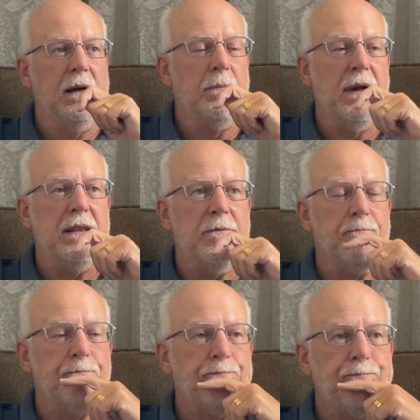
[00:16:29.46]
But
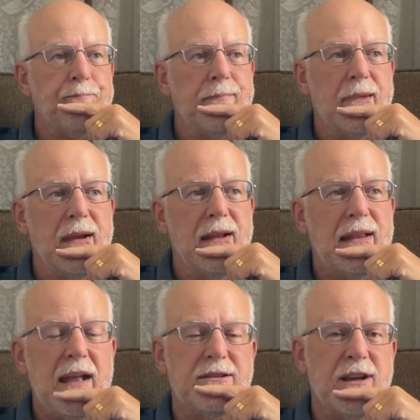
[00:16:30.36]

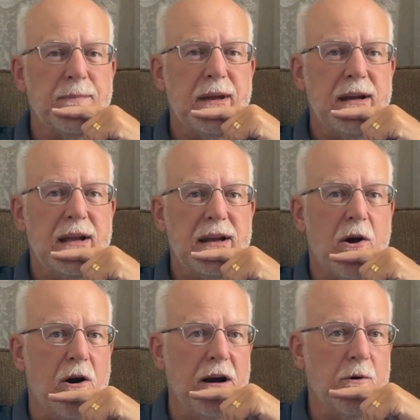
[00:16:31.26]
that's something in
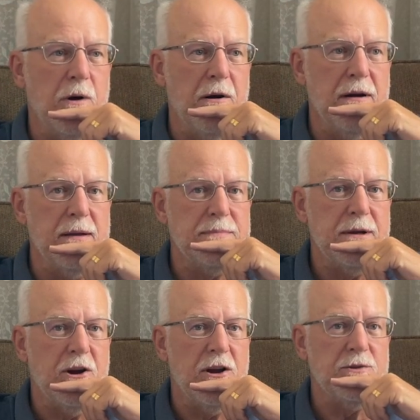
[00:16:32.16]
our aquariums,
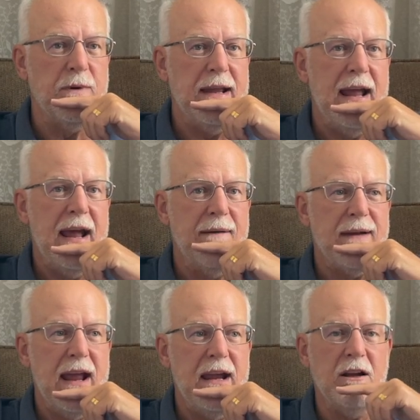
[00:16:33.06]
because we have
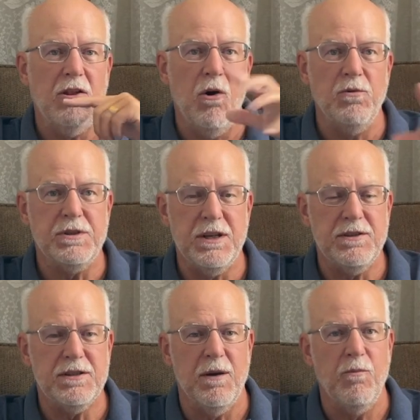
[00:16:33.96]
a closed
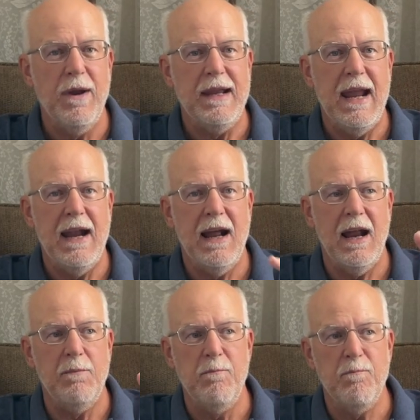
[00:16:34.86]
system, we
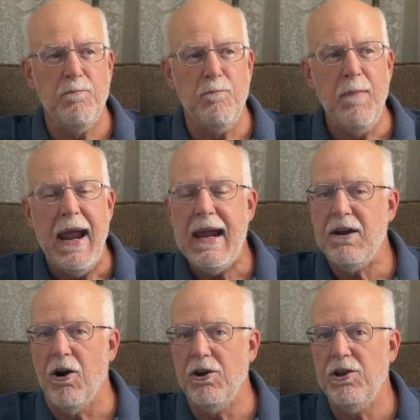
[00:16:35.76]
cannot make
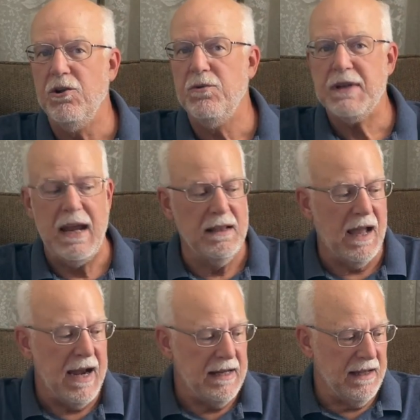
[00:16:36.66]
or use a
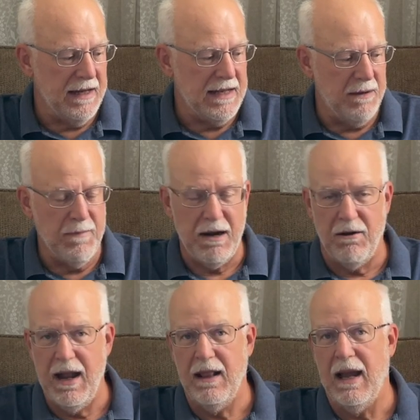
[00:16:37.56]
light like that metal
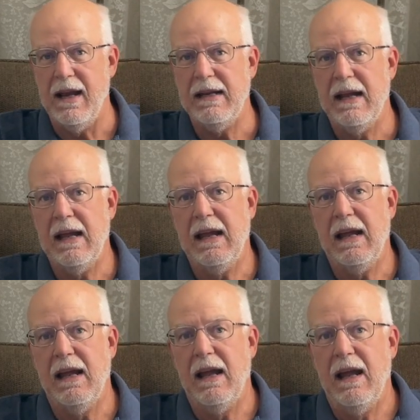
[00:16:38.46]
halide,
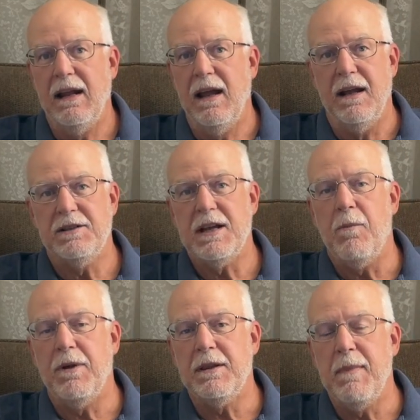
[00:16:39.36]
accept
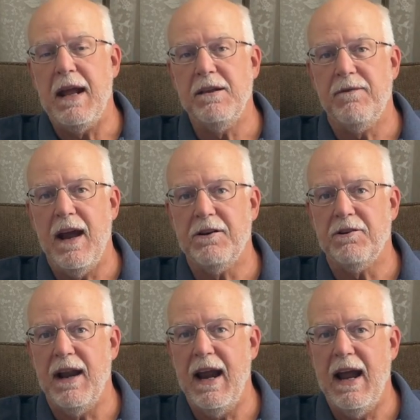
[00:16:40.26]
what the
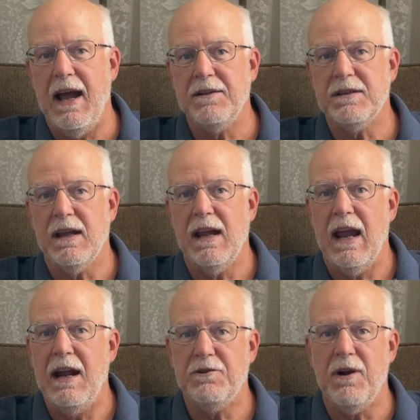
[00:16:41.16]
manufacturer has
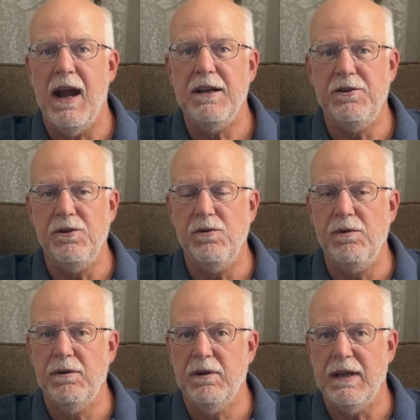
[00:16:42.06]
and try to
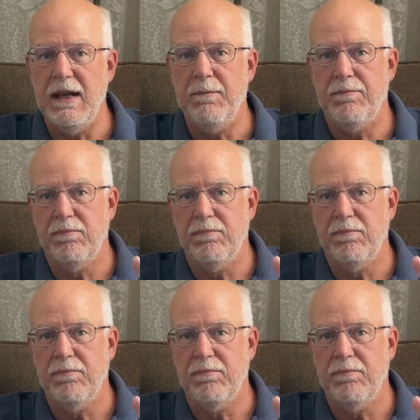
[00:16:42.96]
keep